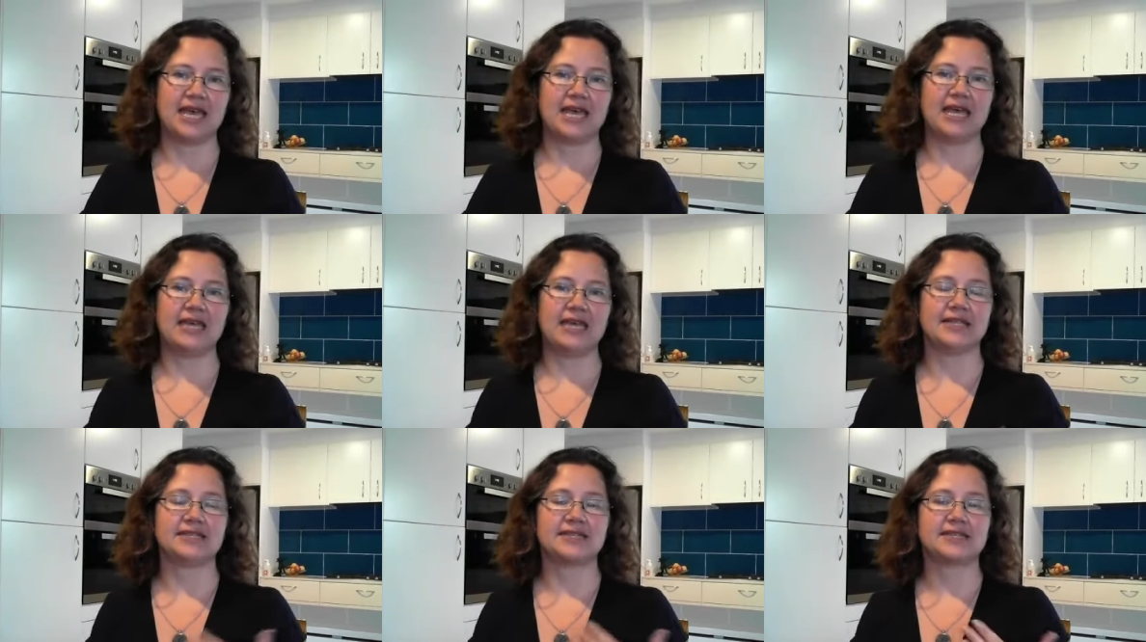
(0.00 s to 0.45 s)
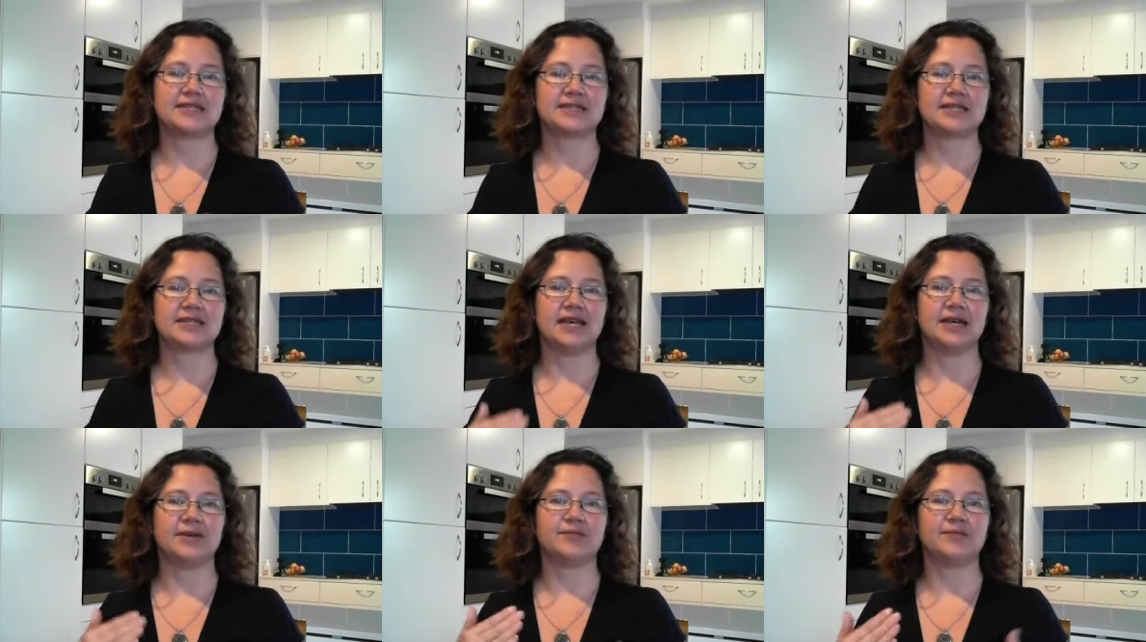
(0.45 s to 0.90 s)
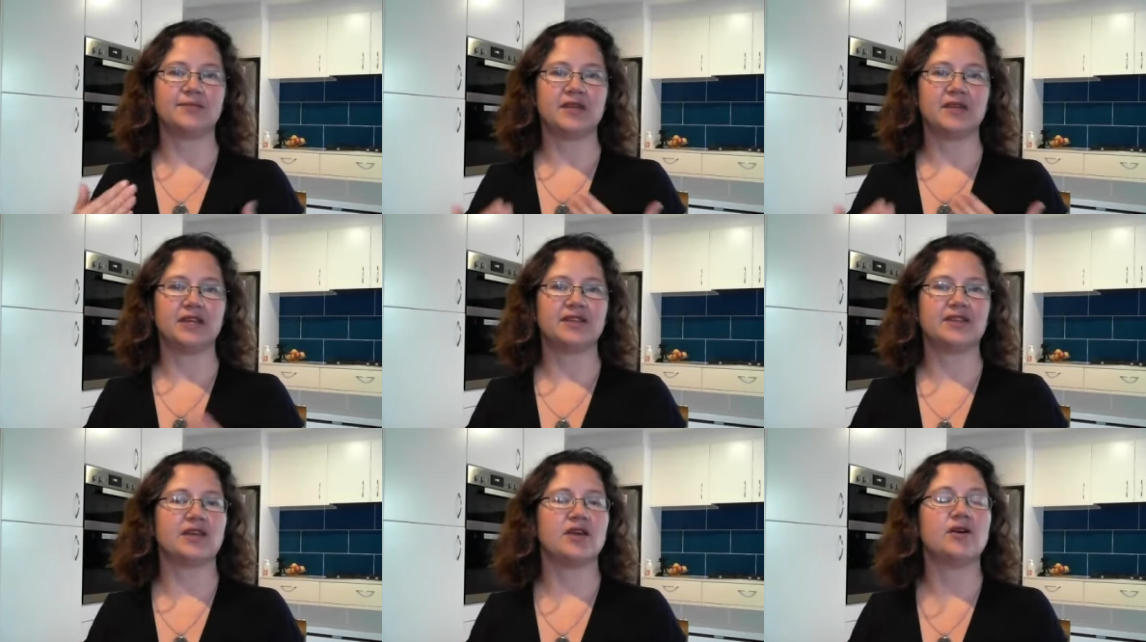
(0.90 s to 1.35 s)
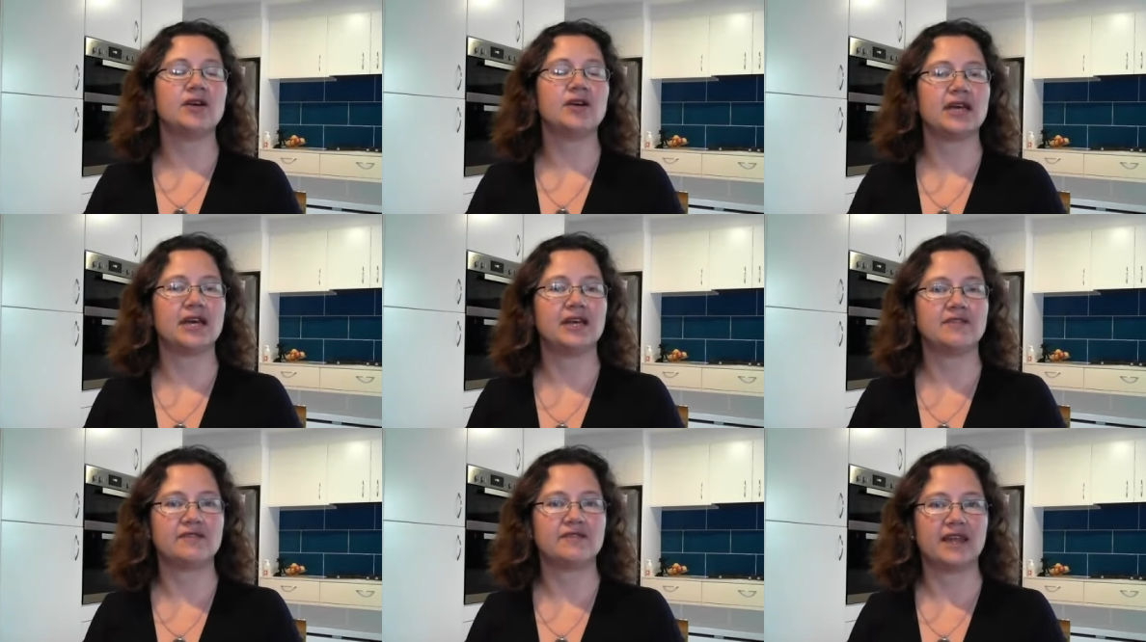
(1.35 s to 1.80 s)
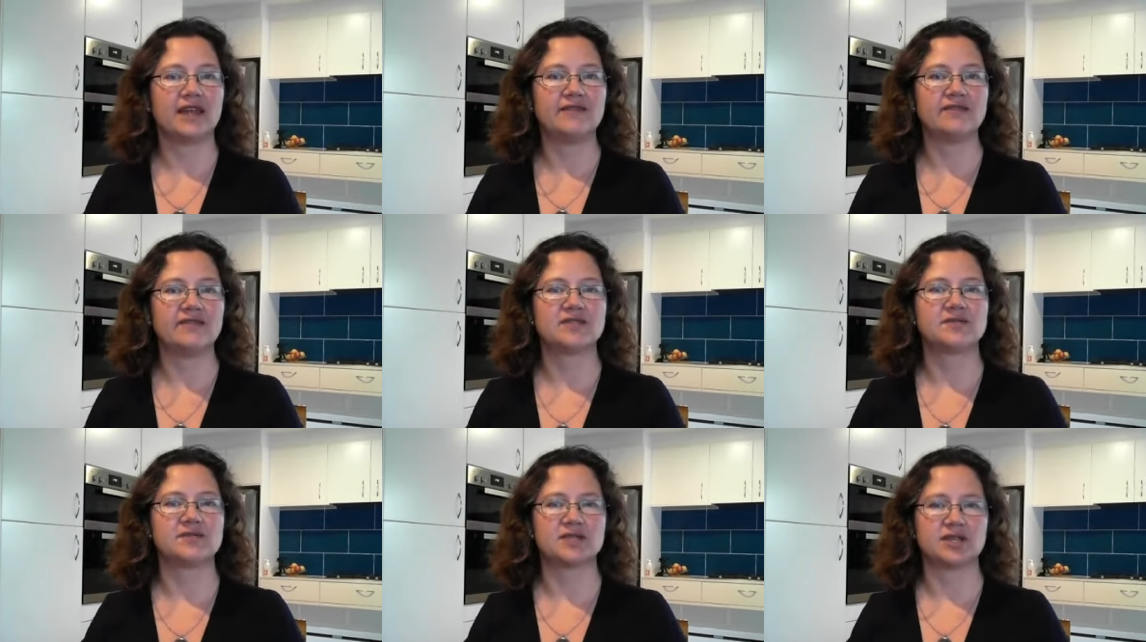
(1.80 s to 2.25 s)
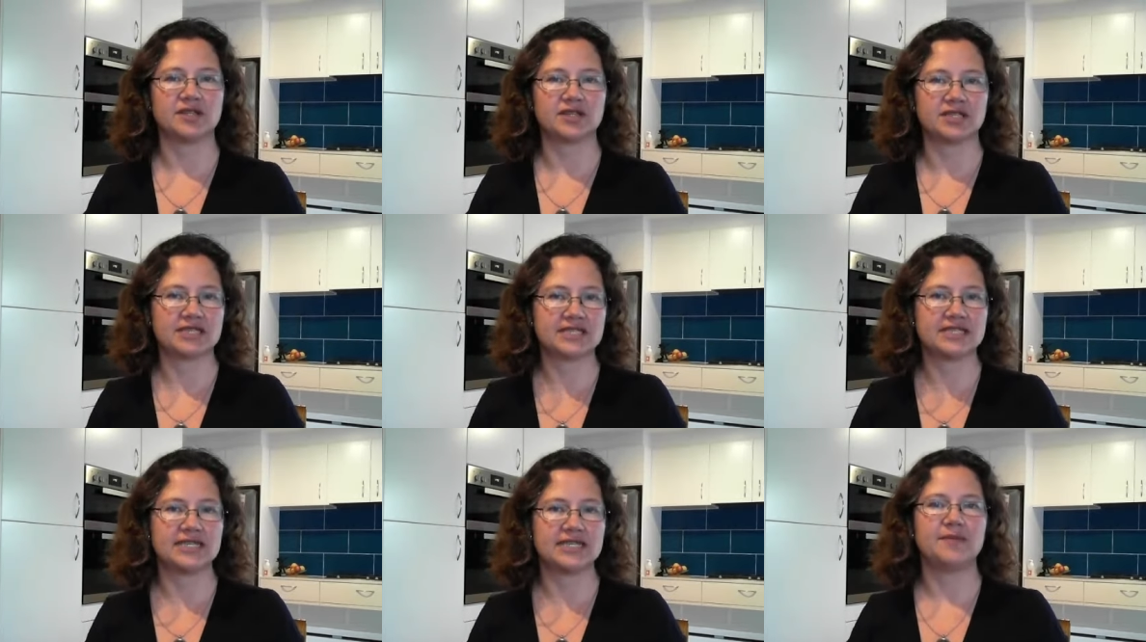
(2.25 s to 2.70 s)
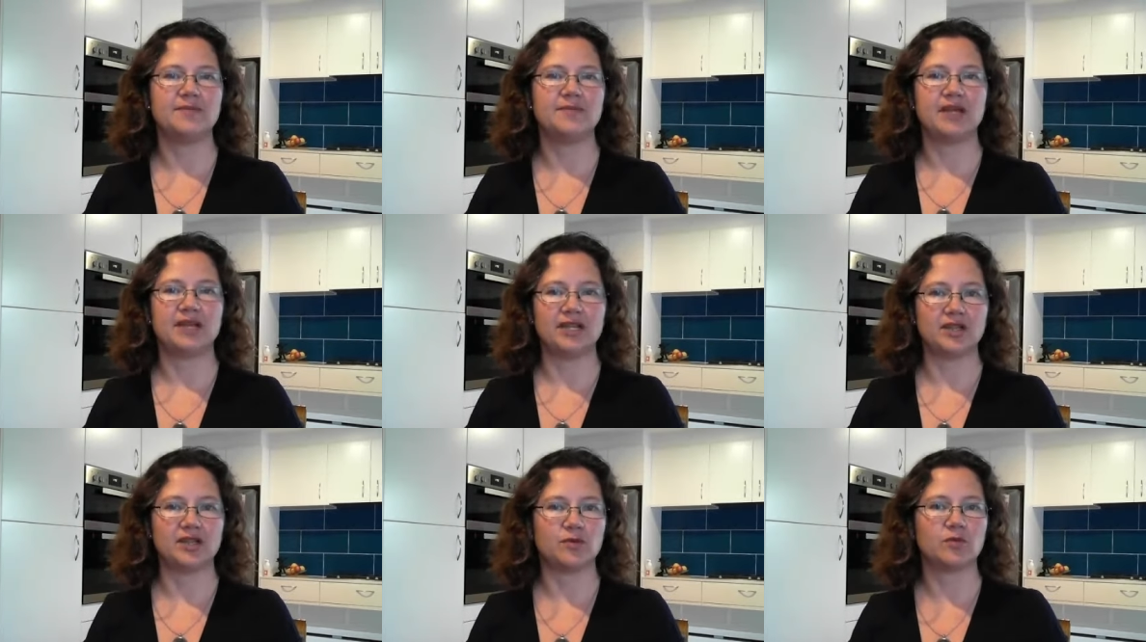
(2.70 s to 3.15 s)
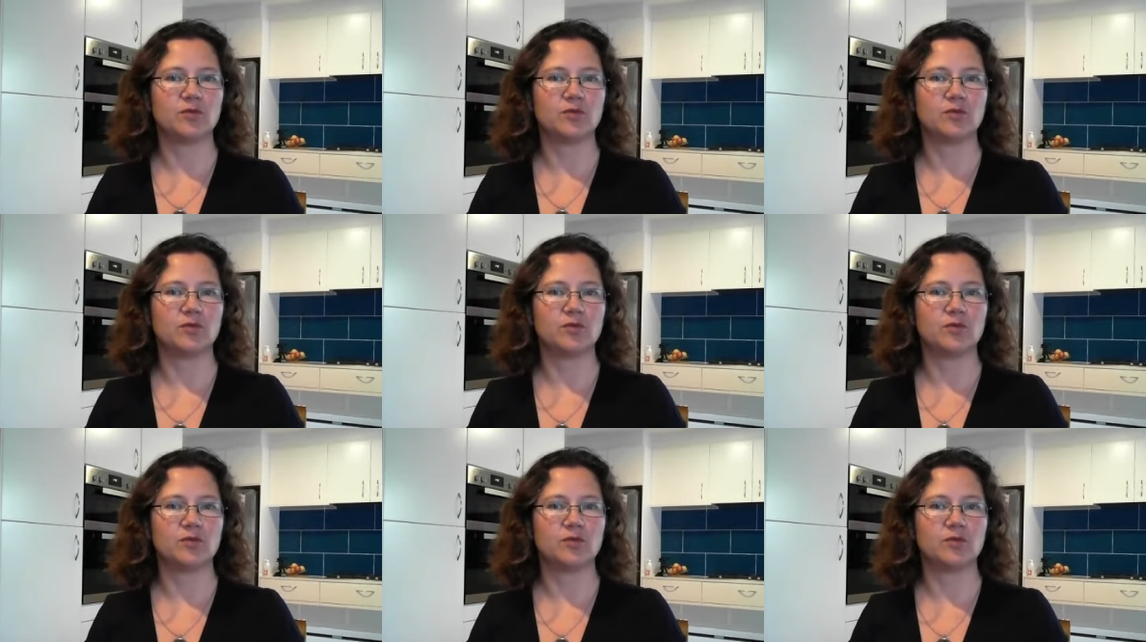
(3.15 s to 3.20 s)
It's the On Guard flavour, so it's got the cinnamon